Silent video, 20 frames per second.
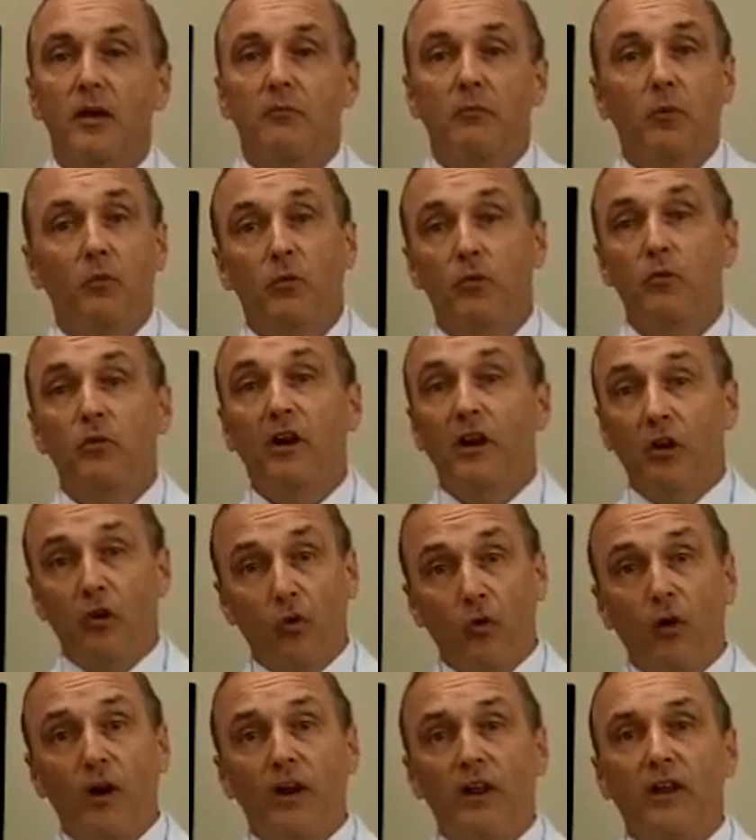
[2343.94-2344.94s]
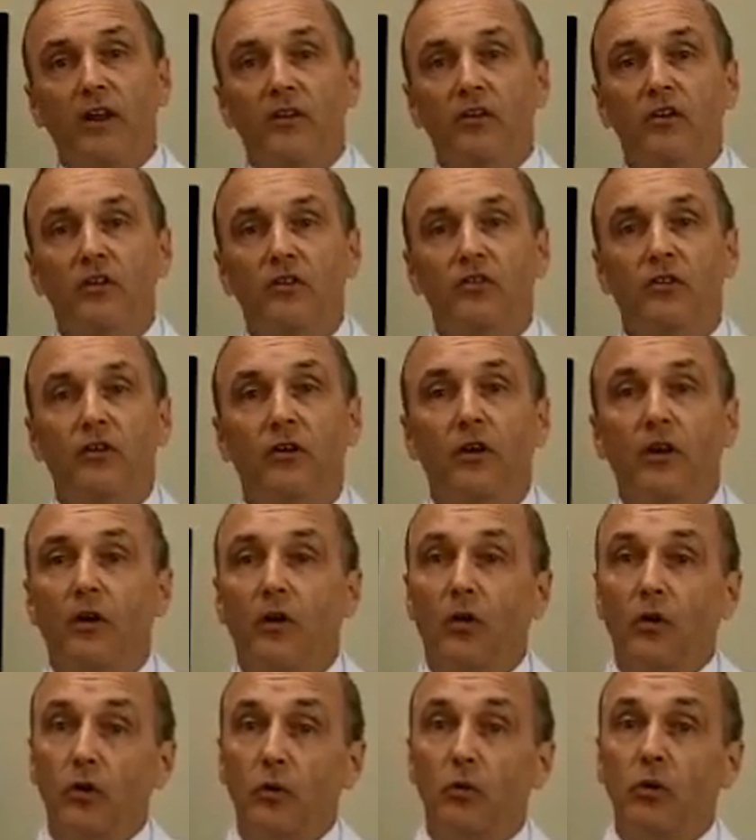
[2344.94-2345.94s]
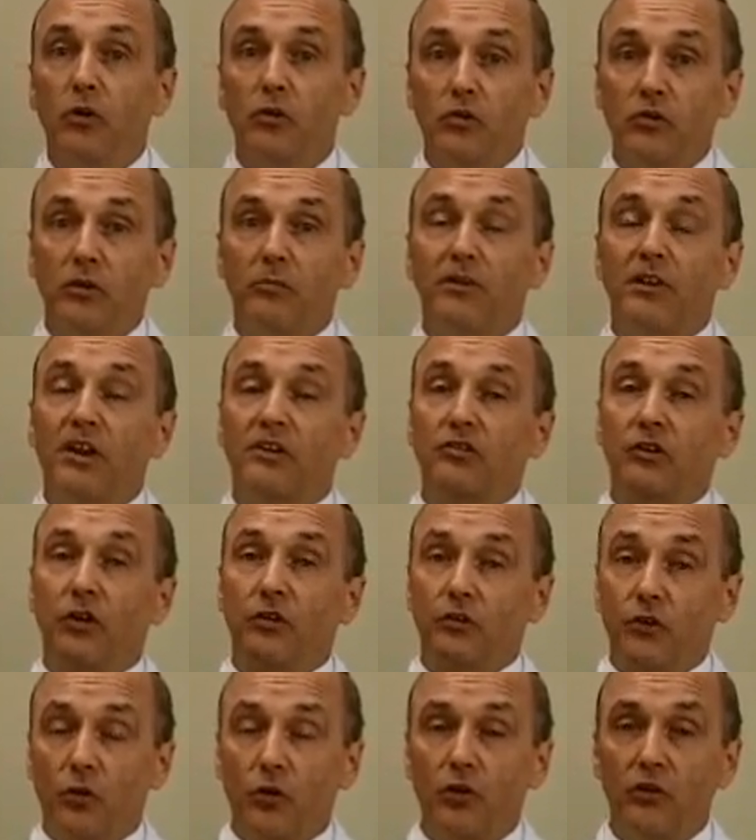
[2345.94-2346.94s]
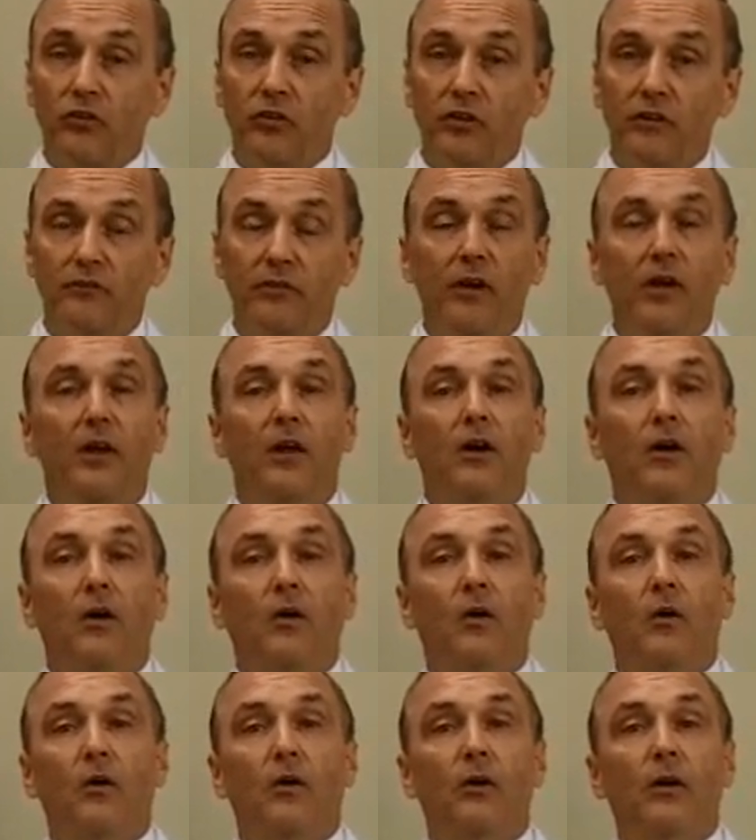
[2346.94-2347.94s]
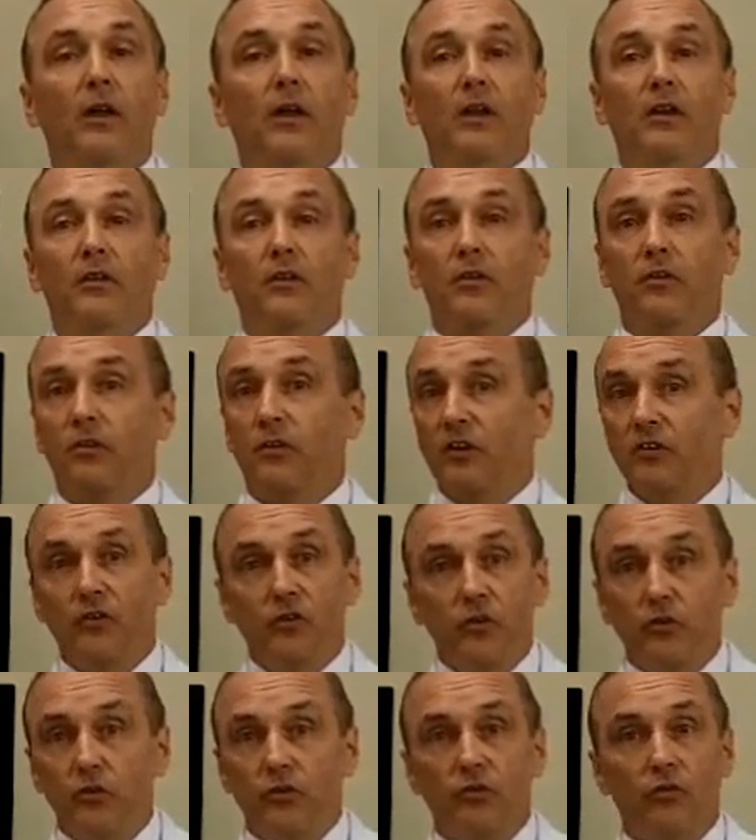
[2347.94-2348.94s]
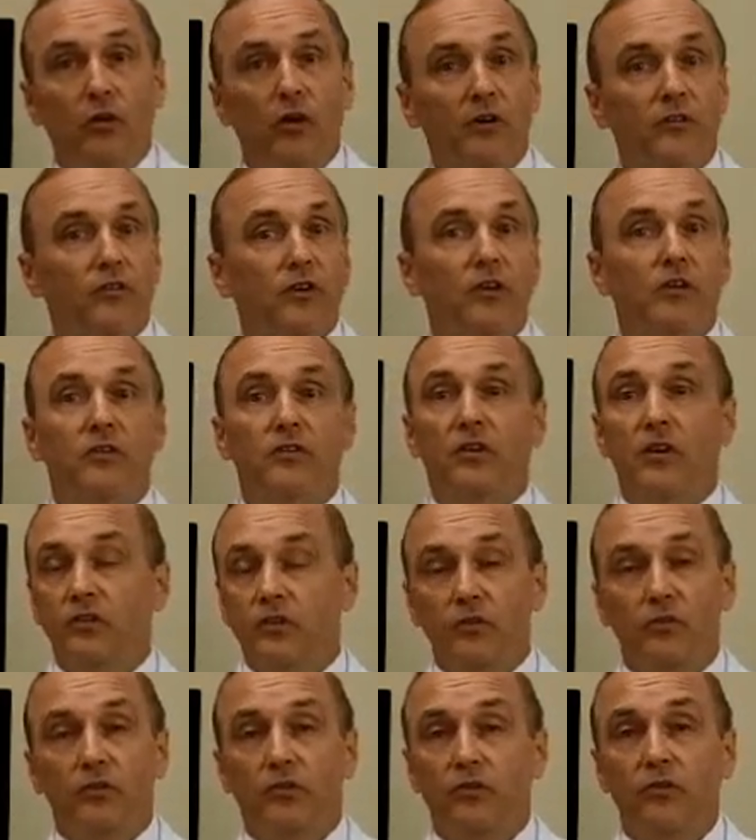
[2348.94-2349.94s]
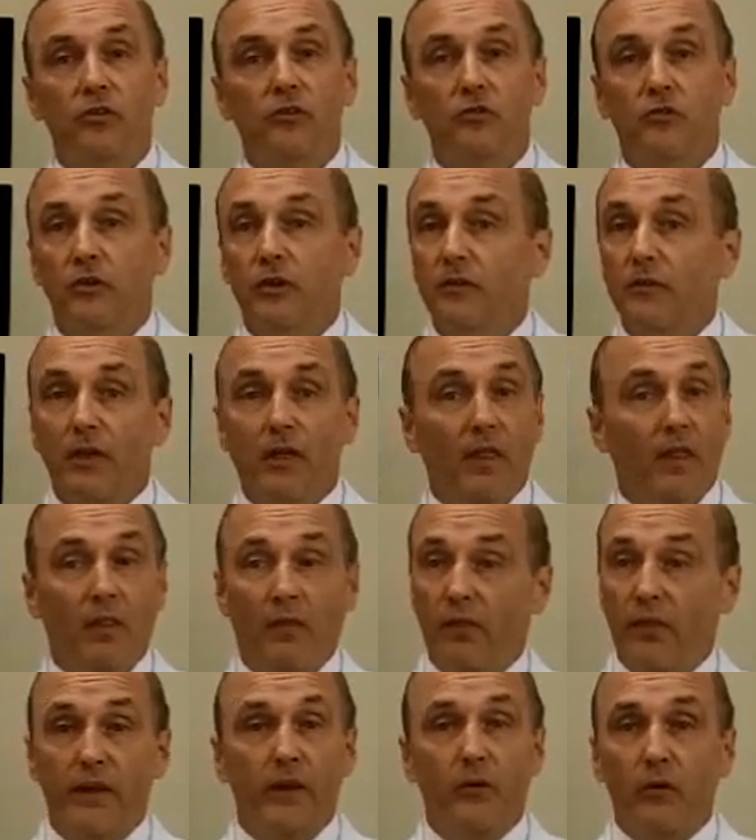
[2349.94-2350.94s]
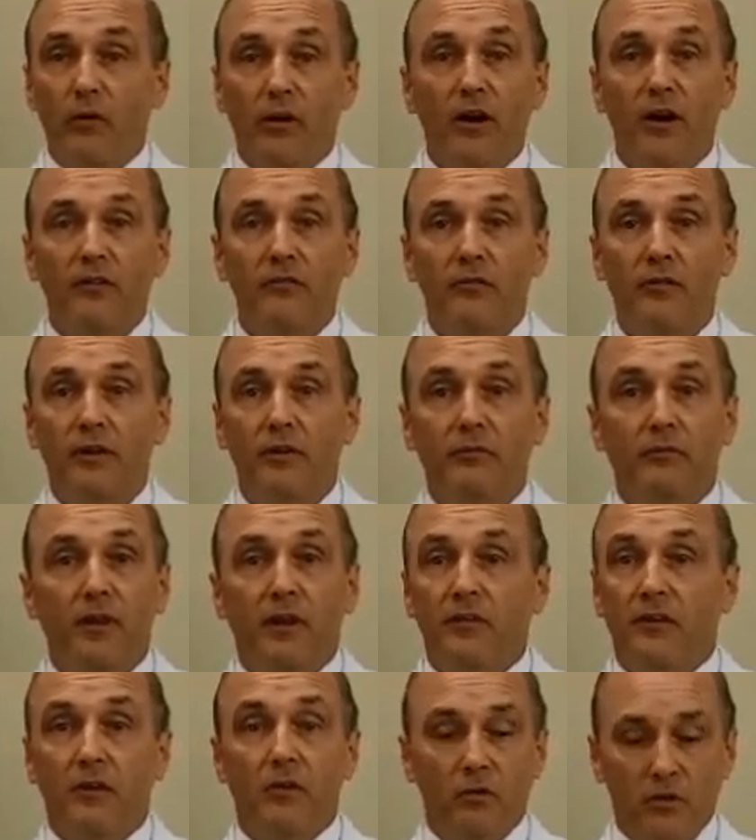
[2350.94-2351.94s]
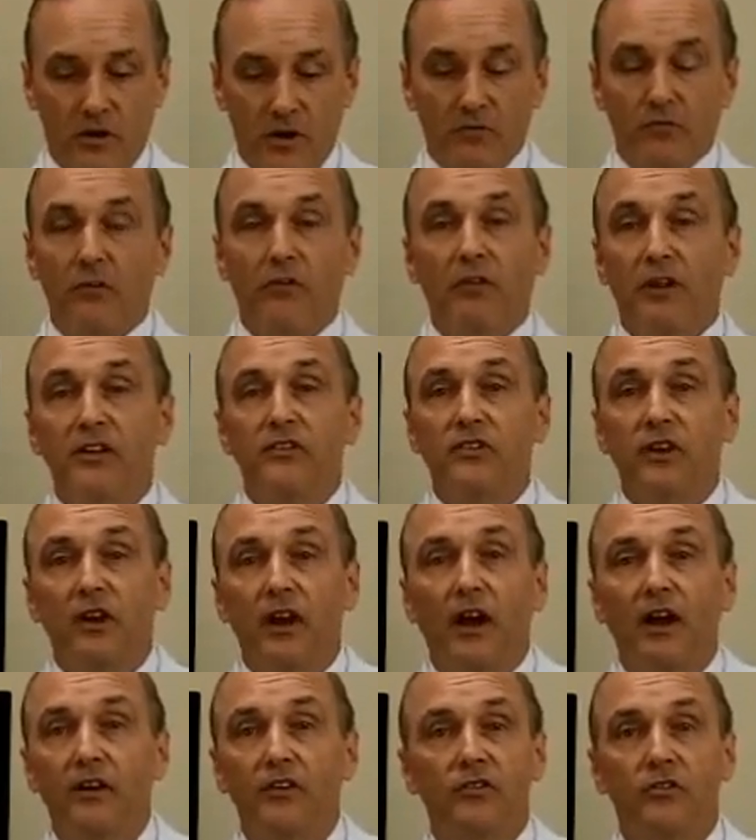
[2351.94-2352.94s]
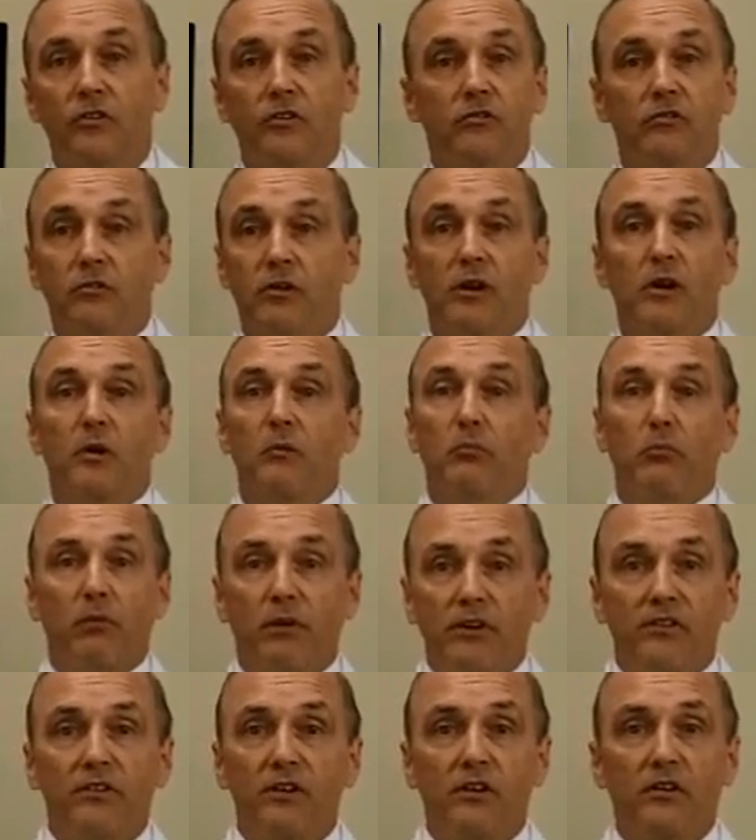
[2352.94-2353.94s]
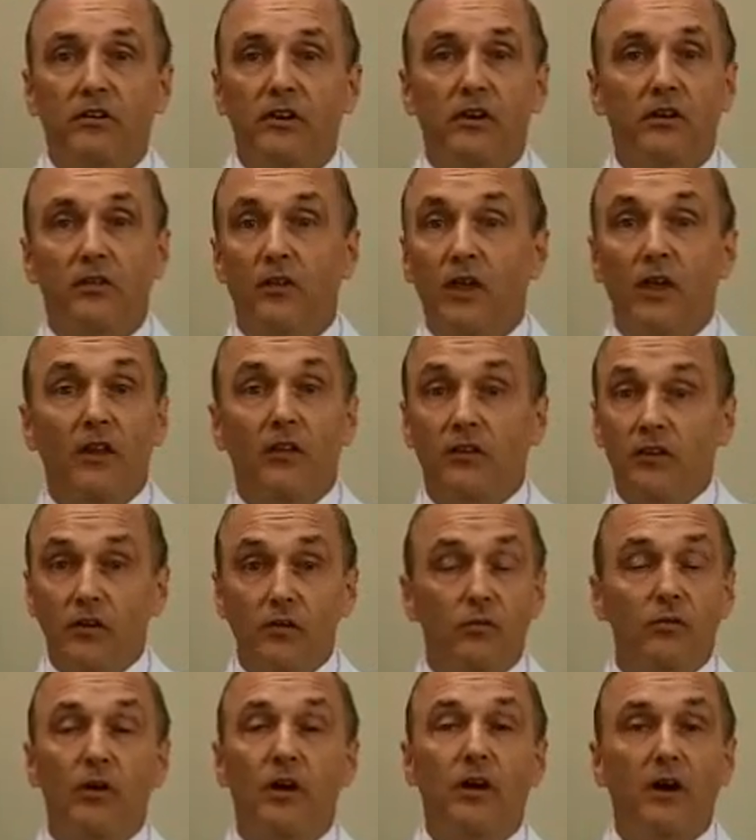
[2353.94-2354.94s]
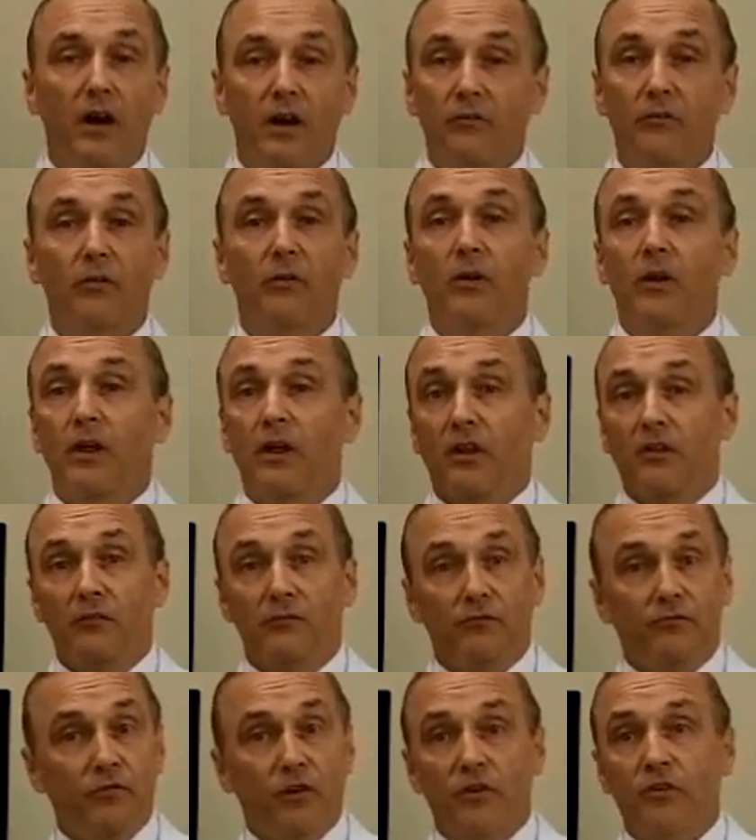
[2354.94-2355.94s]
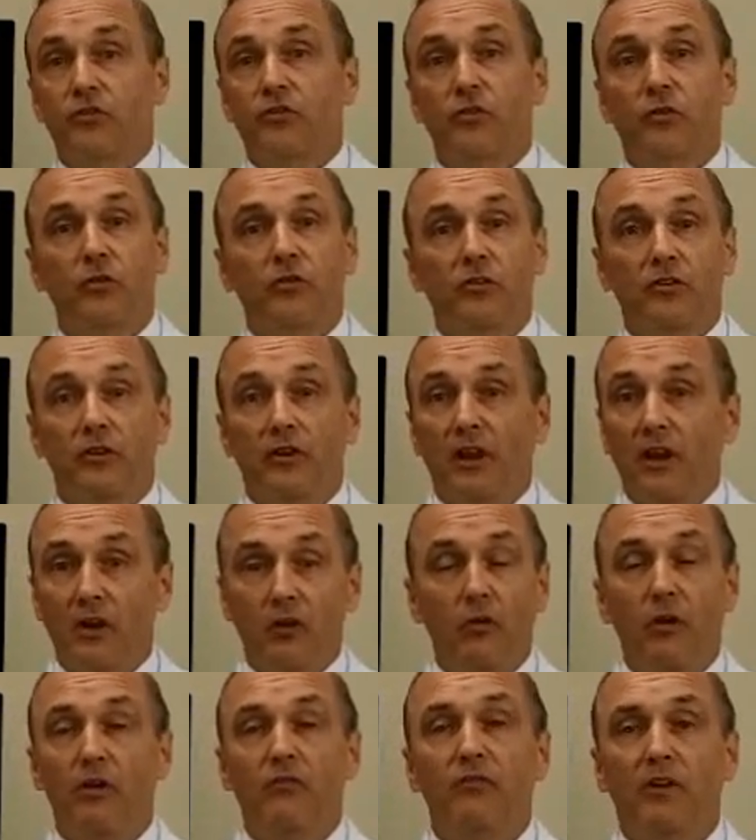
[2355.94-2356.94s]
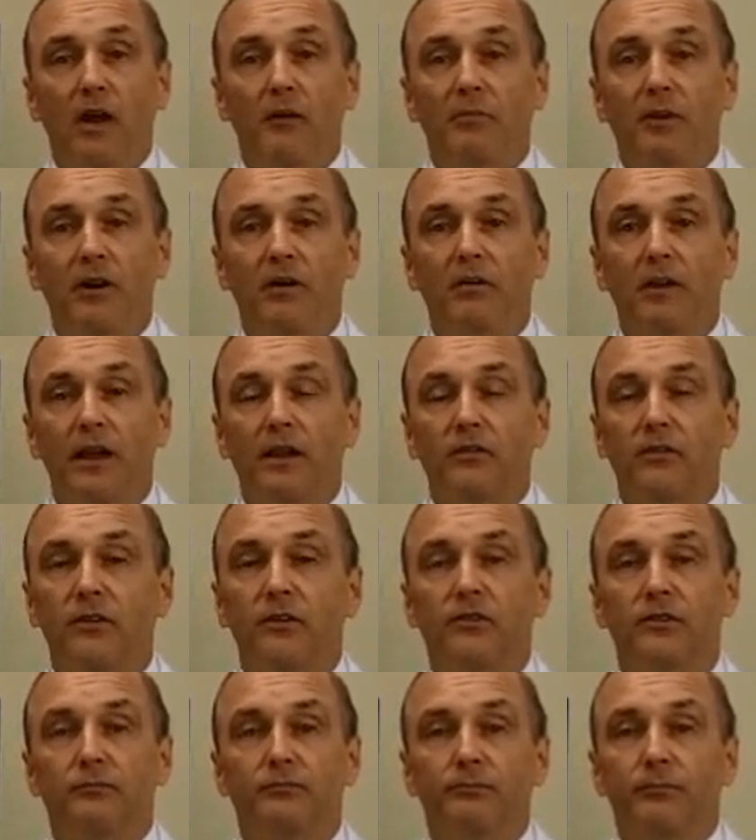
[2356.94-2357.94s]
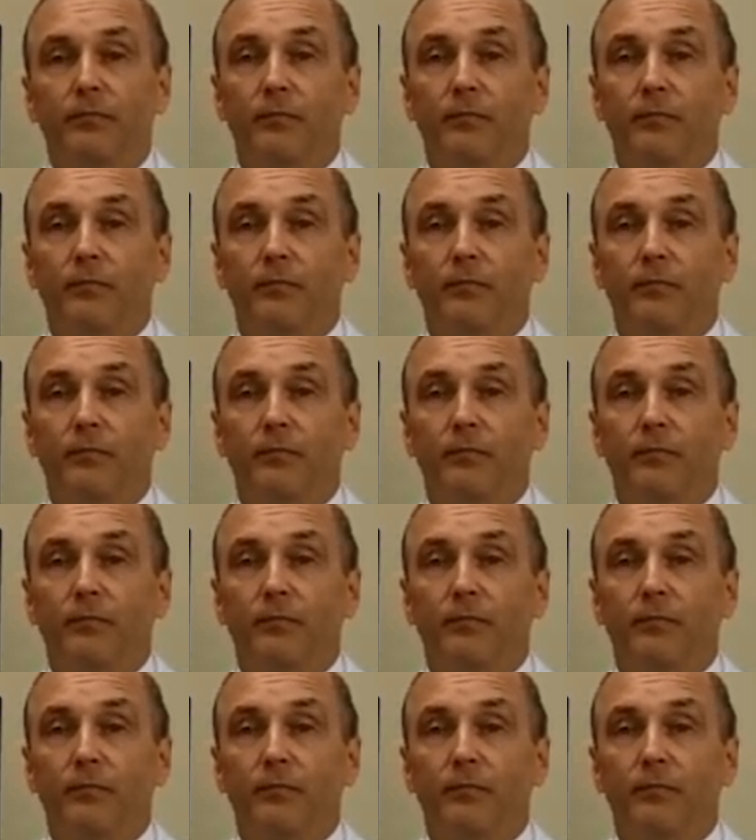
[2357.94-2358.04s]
But when you've got a chronic condition, or you want to do something that's alternative or doesn't use drugs, doesn't use surgery, they don't cover it. They don't cover LASIK eye surgery, bracing teeth. They do not cover functional, integrative type care like this.